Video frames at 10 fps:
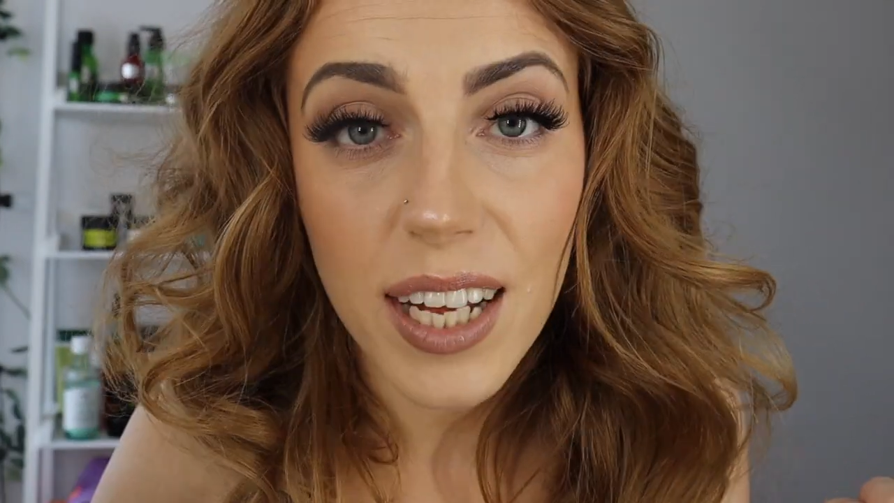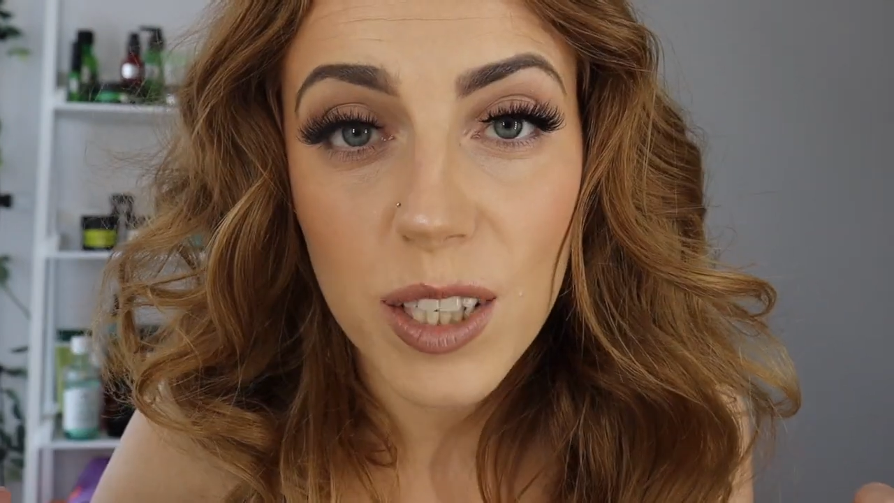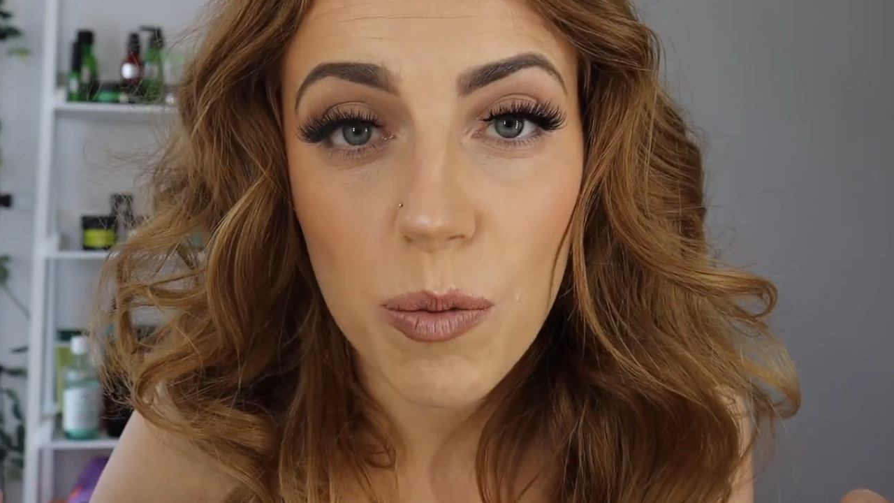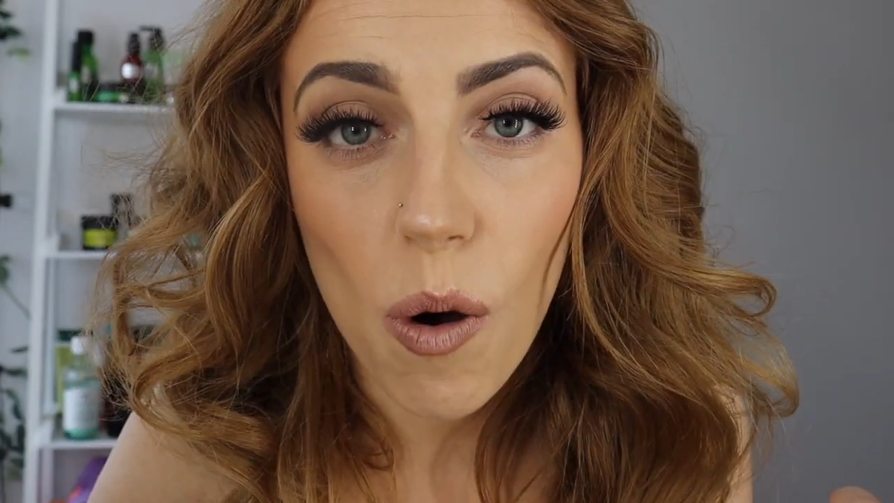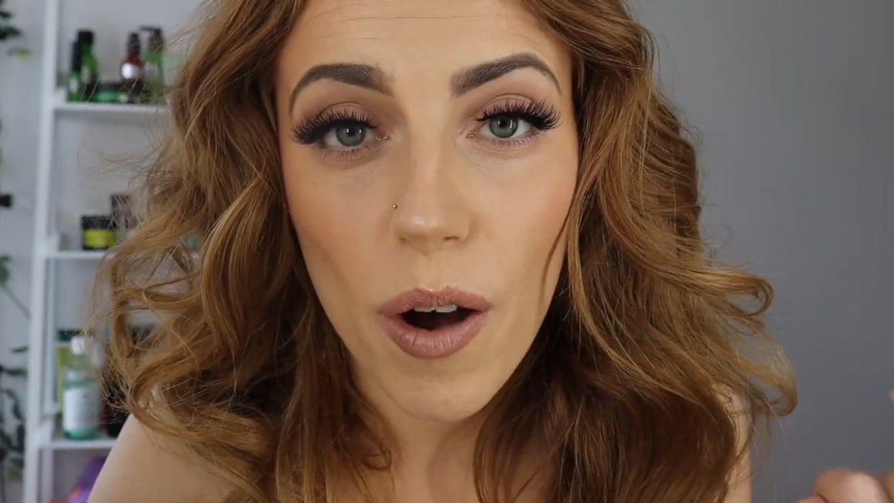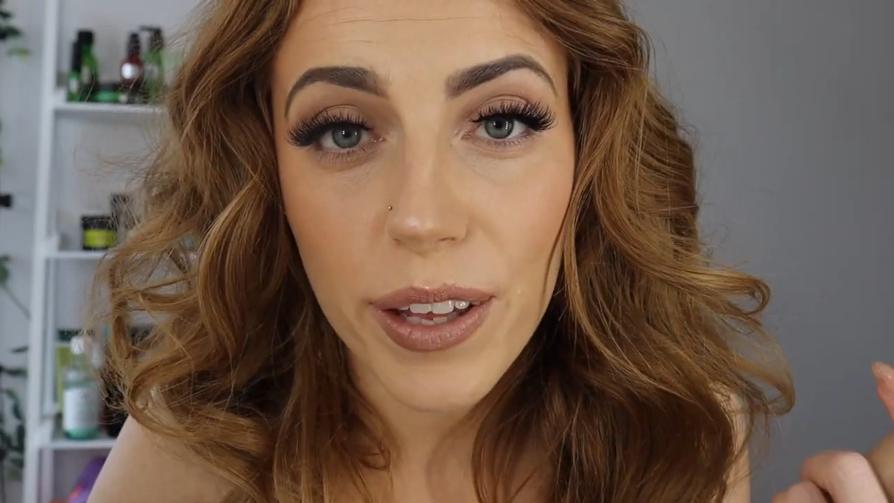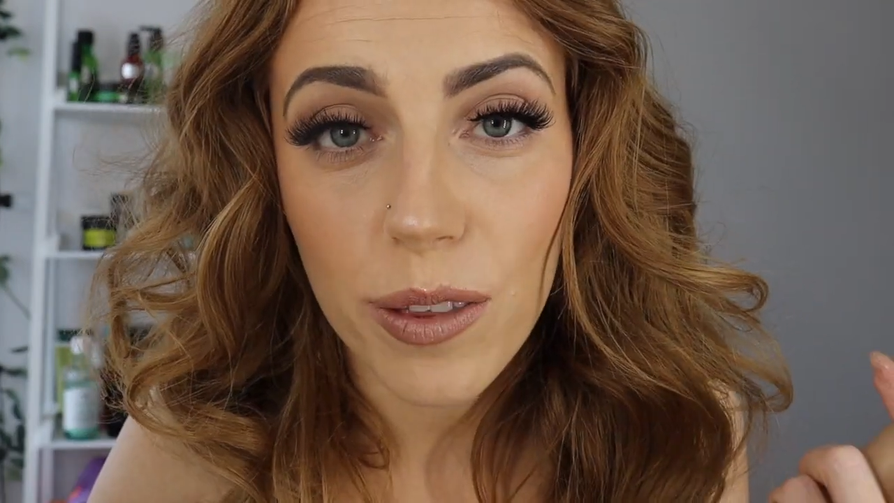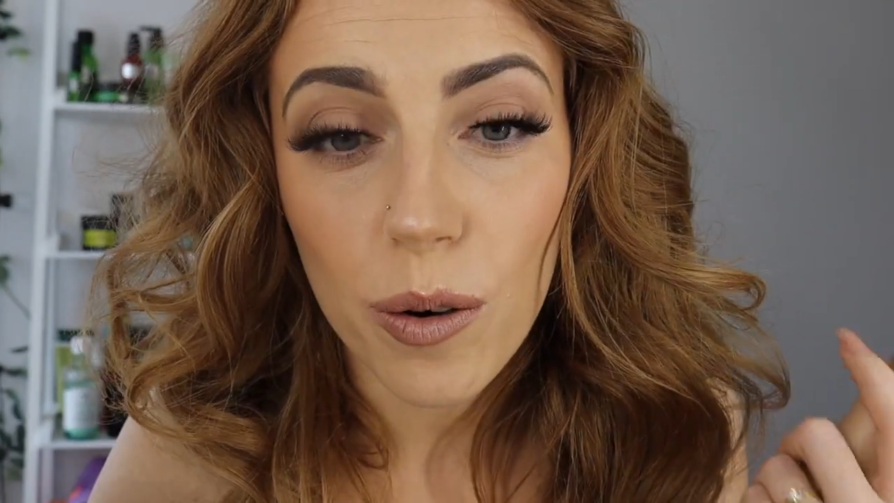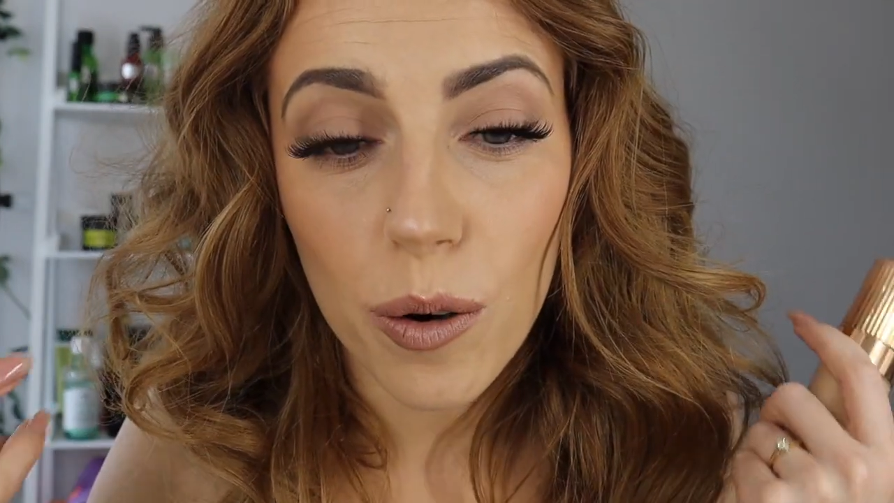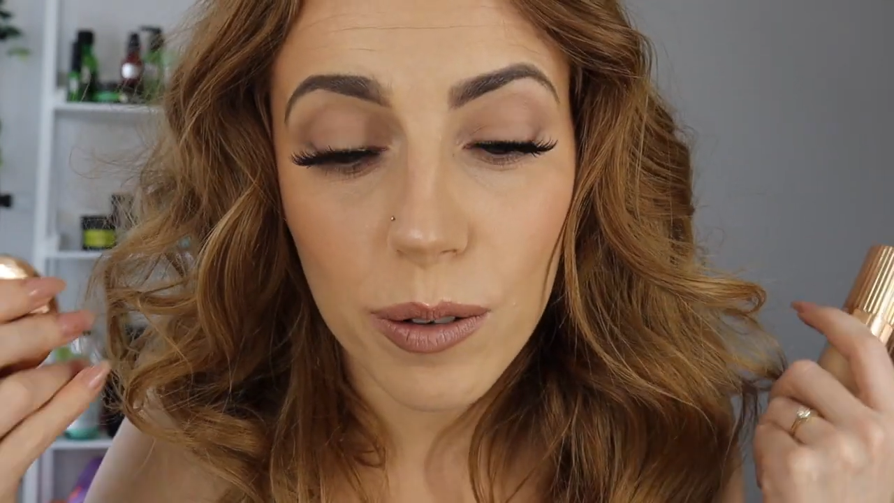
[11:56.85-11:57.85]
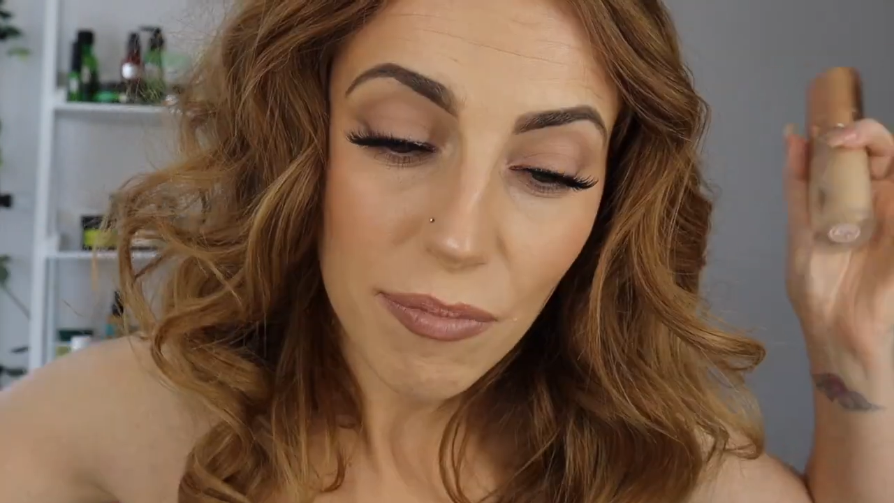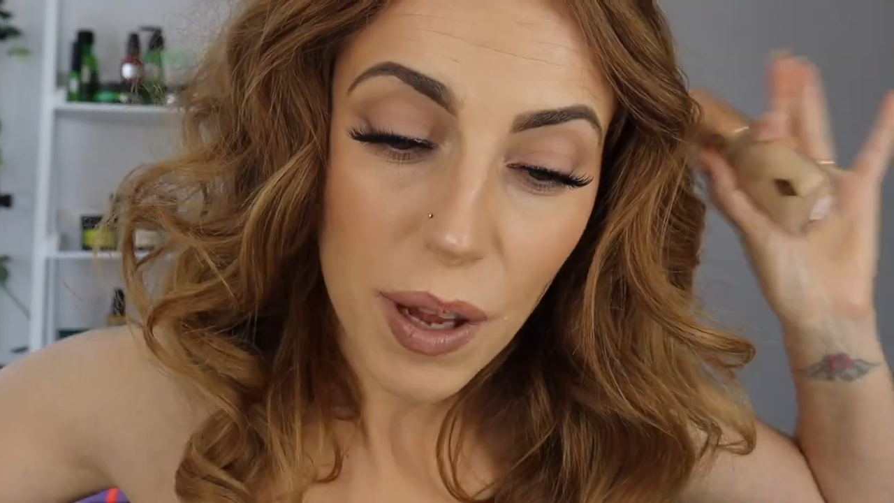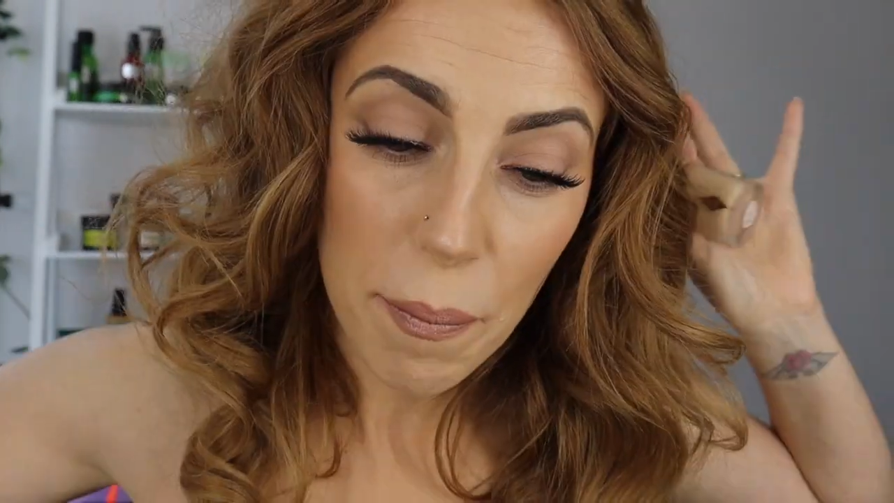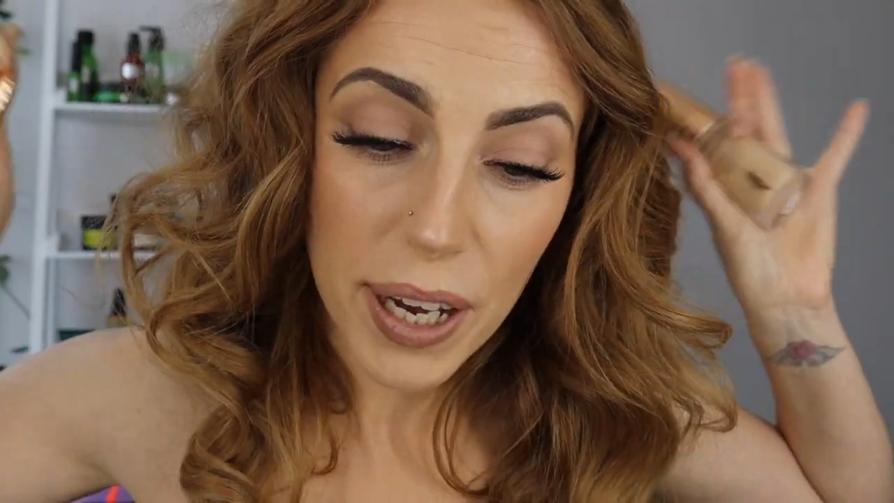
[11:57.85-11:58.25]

That's what I thought.